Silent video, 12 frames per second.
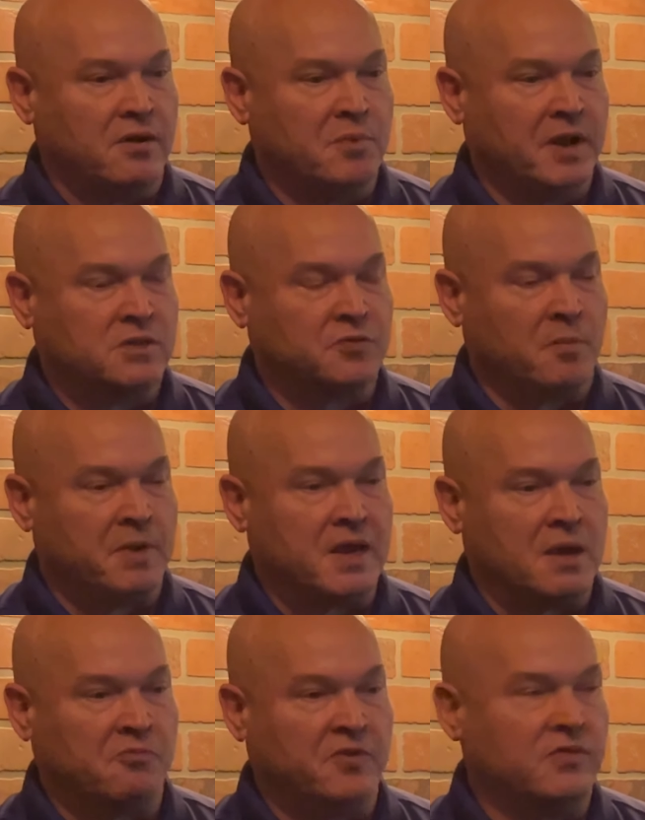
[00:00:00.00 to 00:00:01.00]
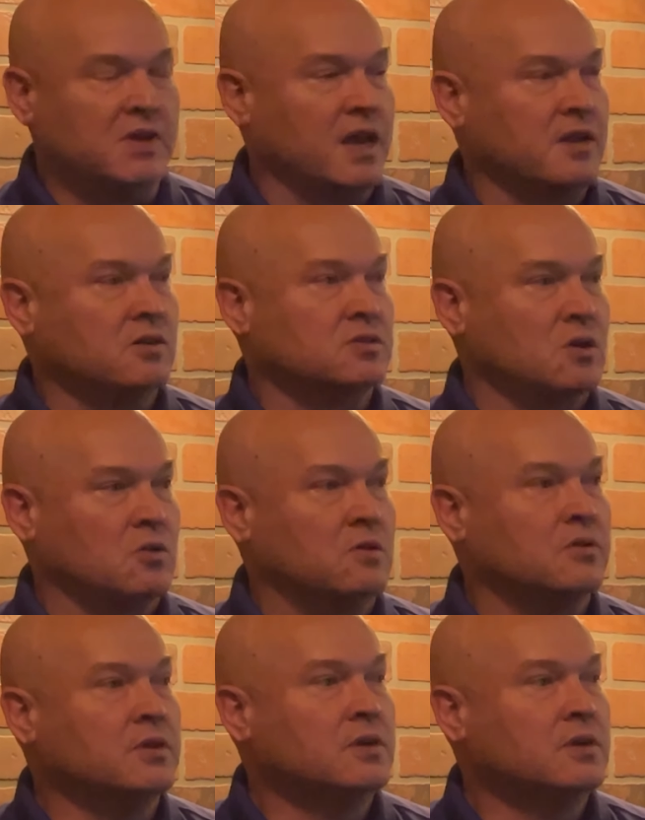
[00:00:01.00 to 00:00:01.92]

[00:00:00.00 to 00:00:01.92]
Because for me, I'm 58 years old,